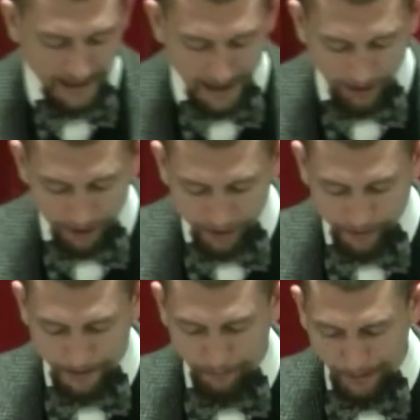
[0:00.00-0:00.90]
in our
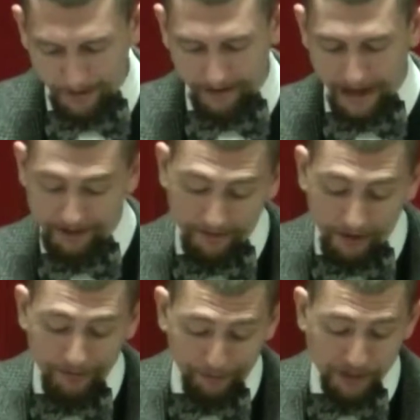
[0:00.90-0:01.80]
own prayer life. And the
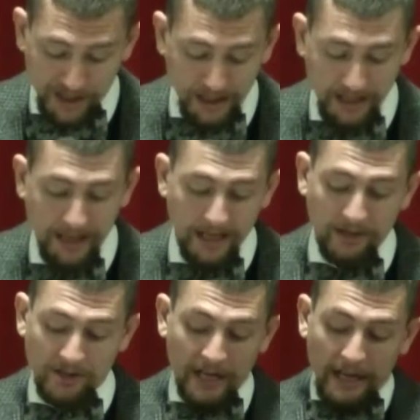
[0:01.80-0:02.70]
very first thing
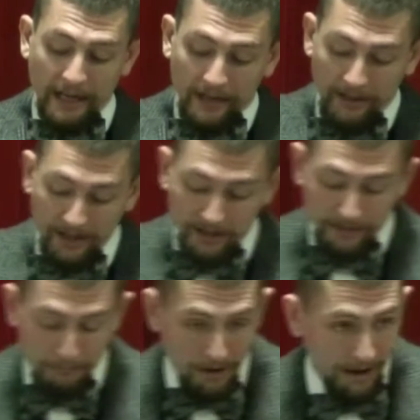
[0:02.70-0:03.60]
is
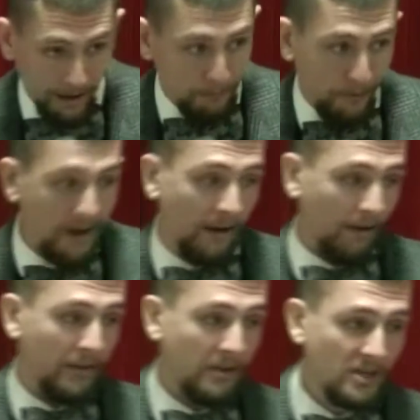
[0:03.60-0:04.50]
this model
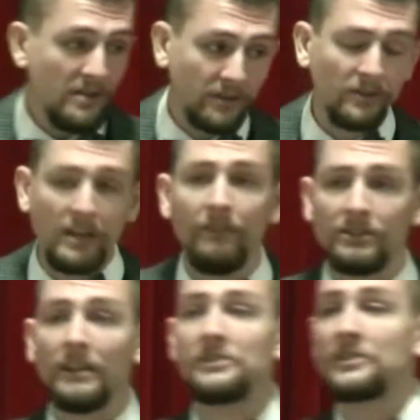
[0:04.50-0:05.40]
prayer that Jesus
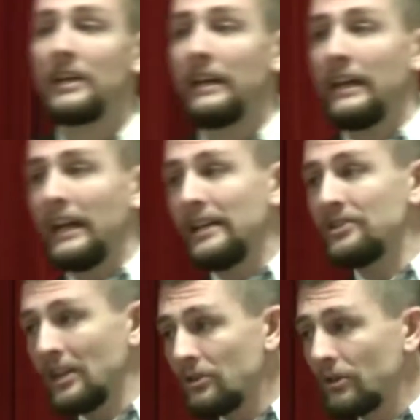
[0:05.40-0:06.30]
gives us it
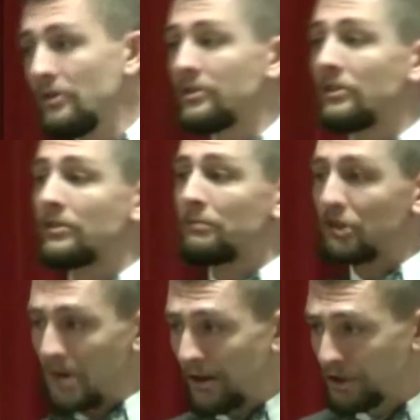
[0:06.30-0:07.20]
is introducing some
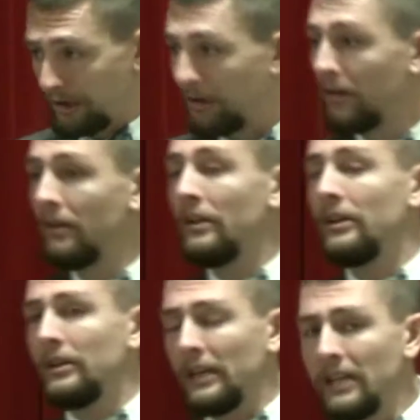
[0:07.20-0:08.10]
structure
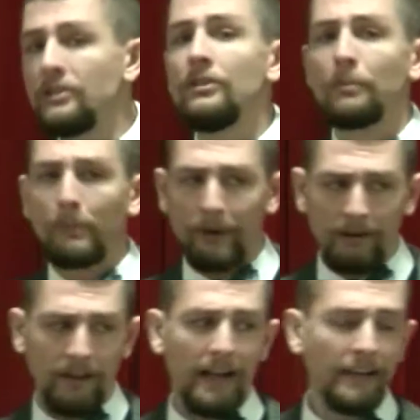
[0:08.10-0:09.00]
into your
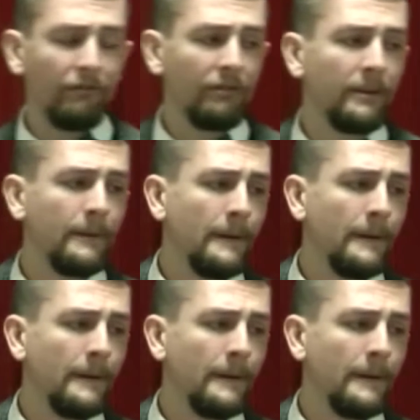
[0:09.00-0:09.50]
prayer life.